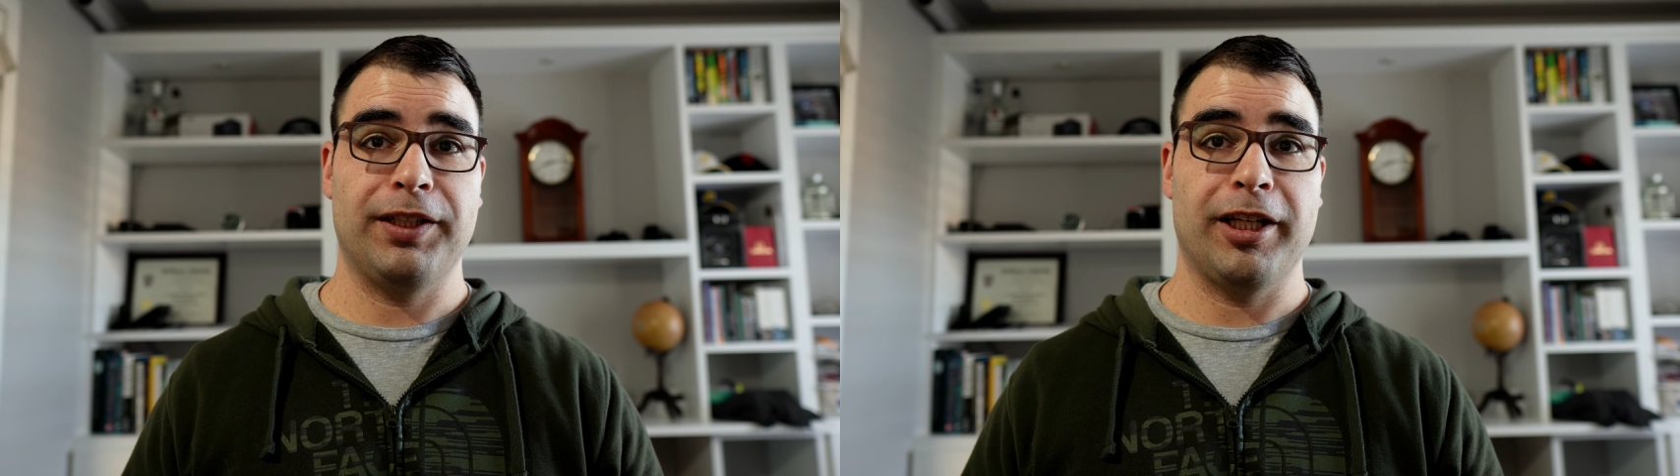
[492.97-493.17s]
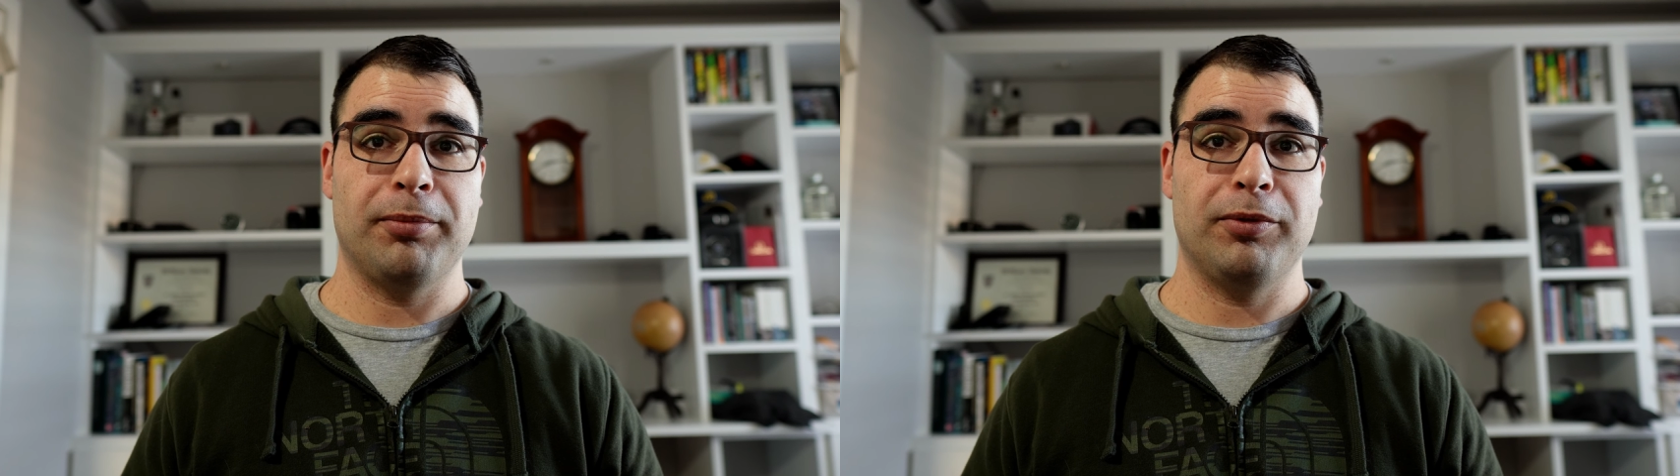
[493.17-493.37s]

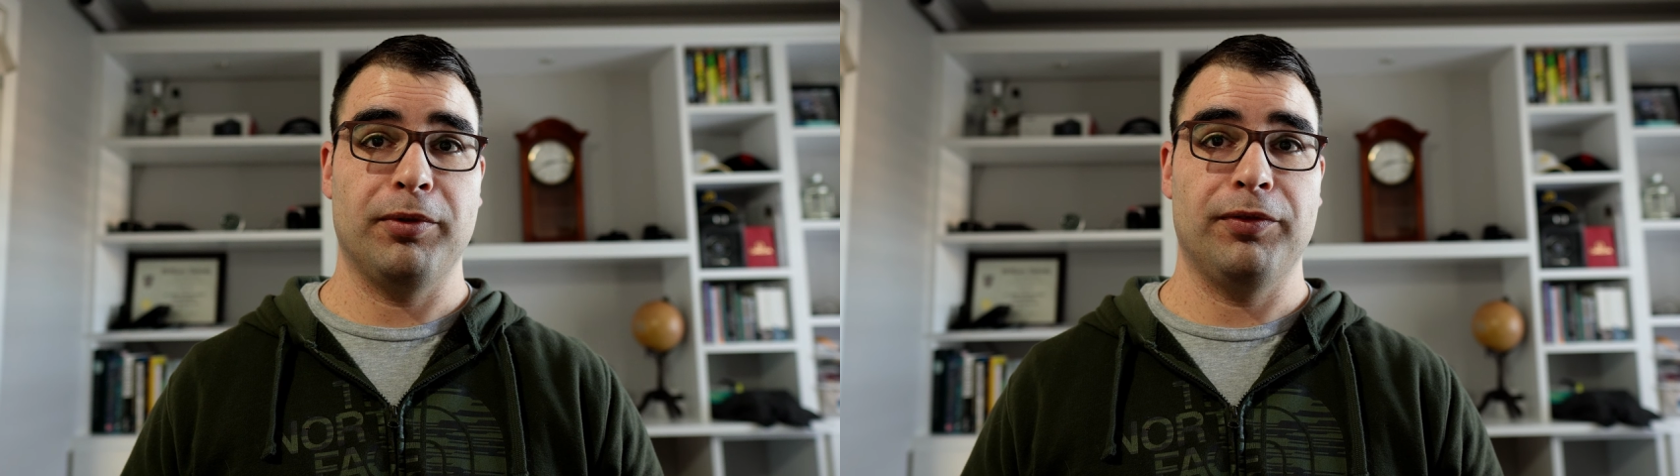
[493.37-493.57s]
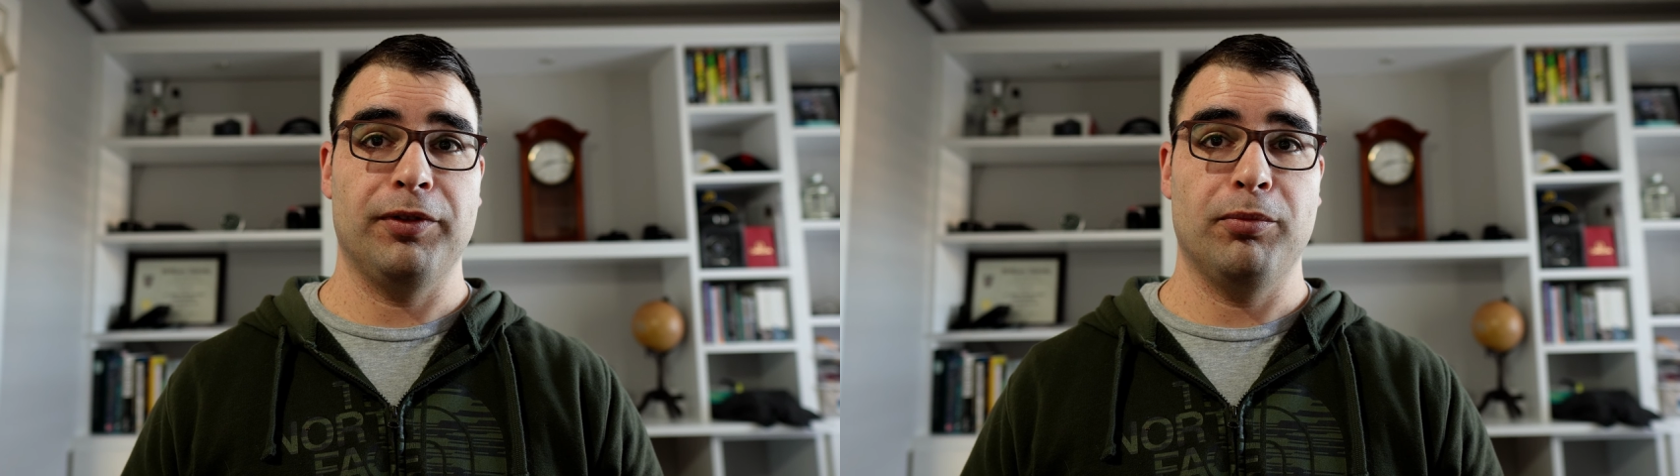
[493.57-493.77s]
kept
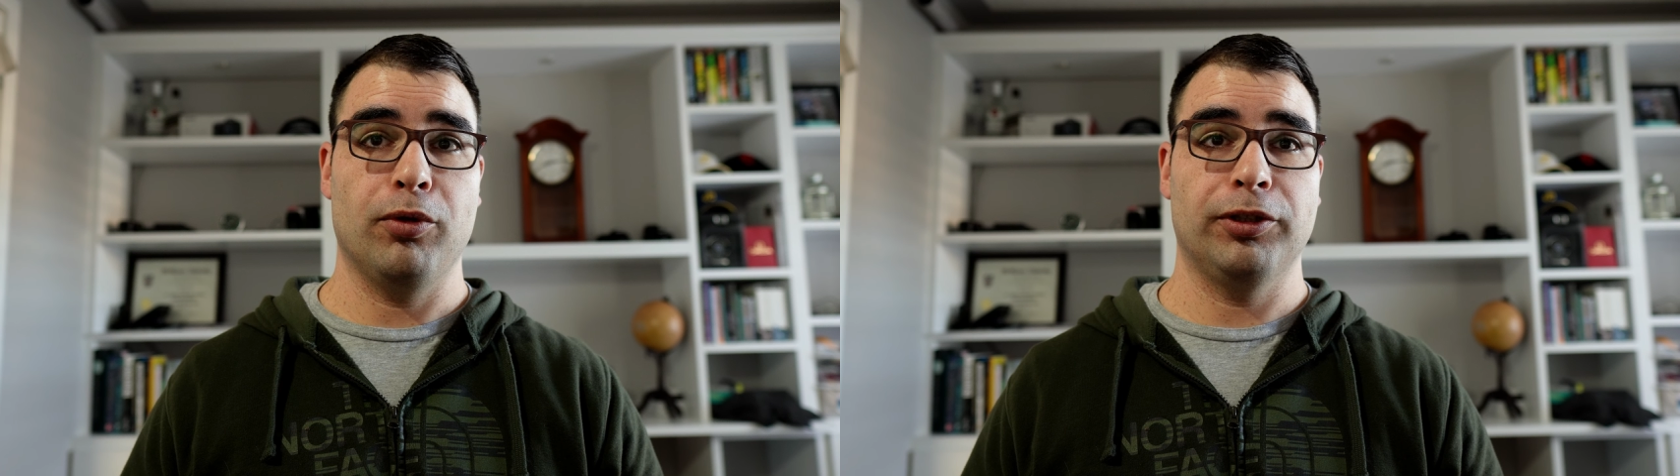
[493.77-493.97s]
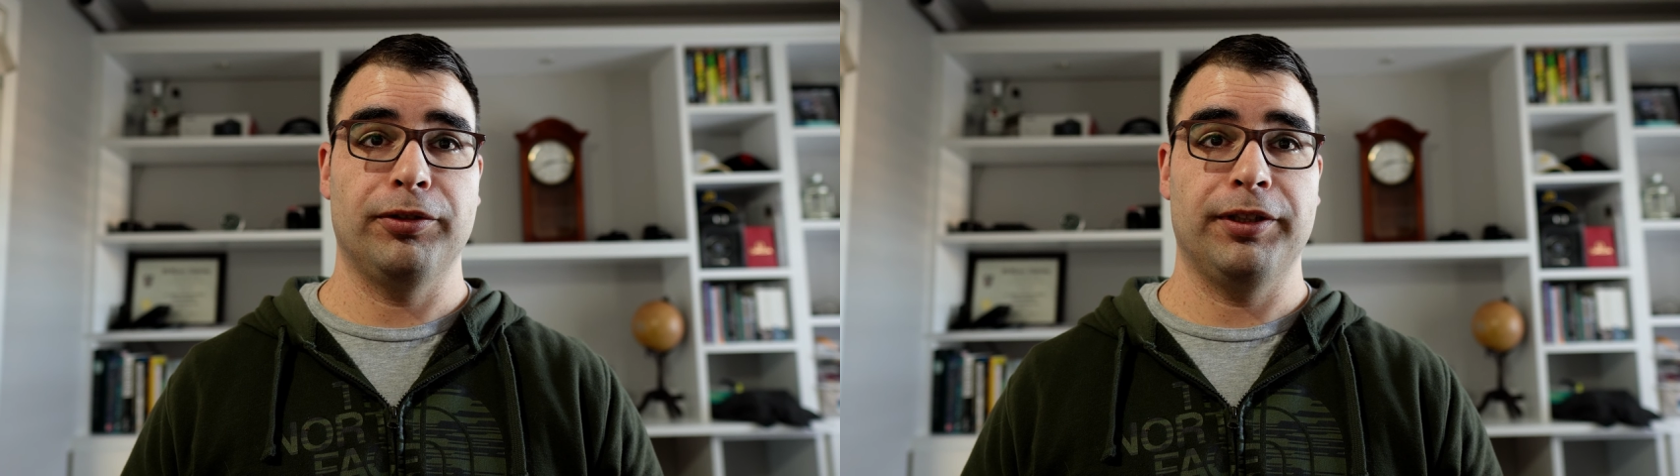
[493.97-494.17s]
with the
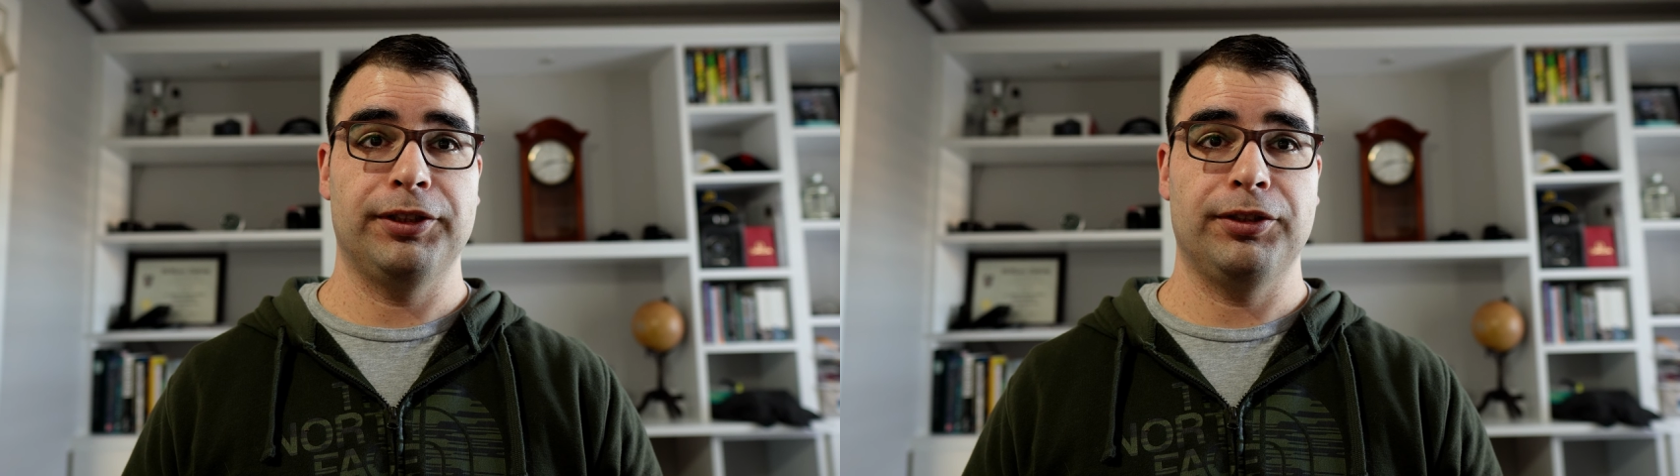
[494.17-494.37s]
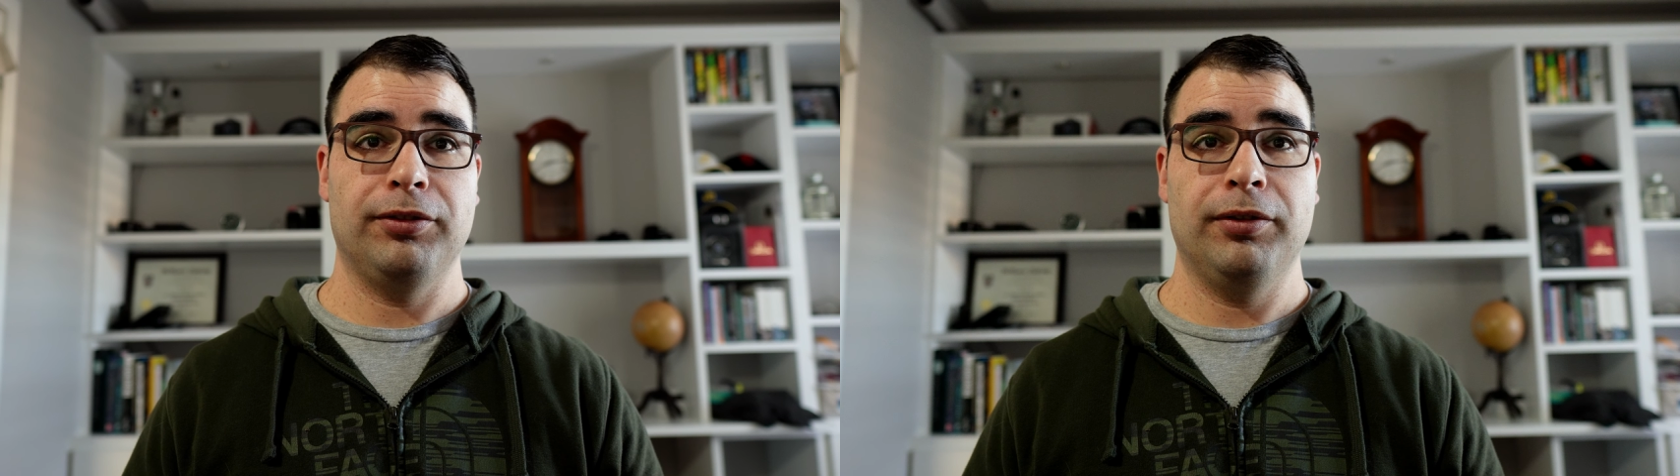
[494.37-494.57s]
more
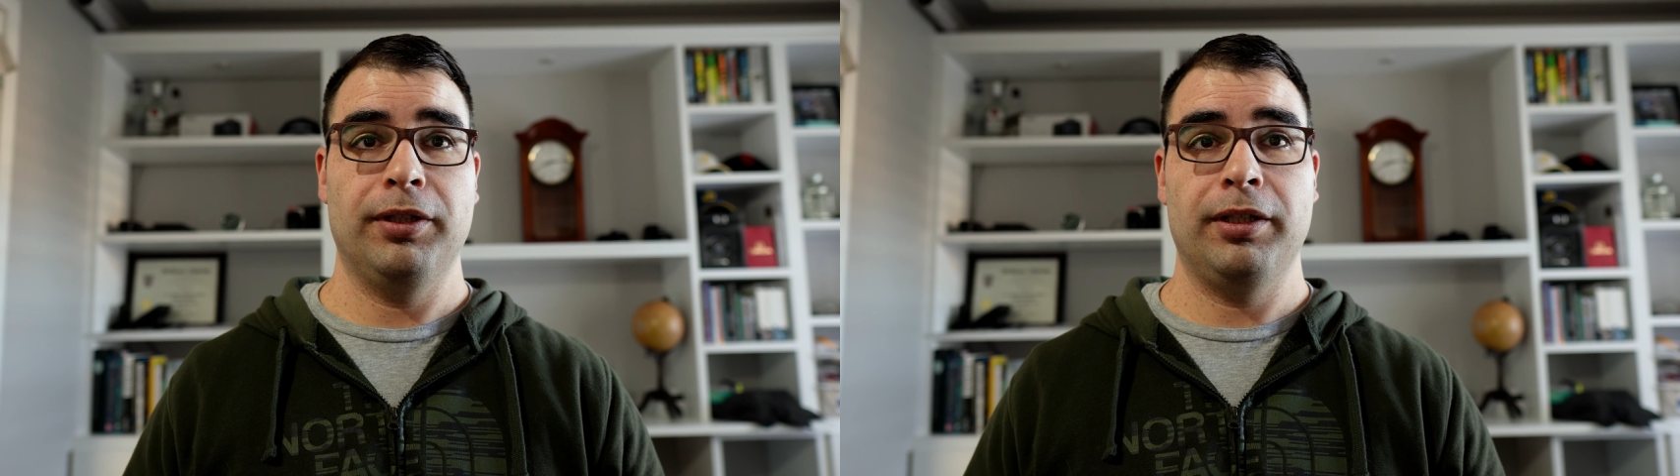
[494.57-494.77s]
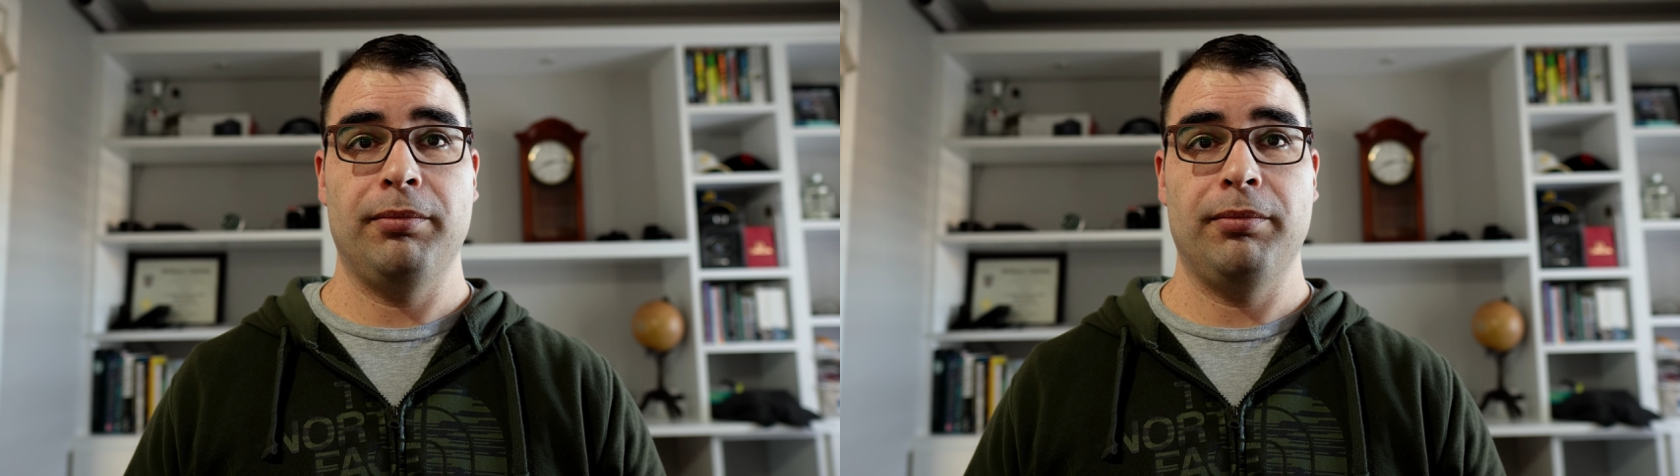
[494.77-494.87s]
traditional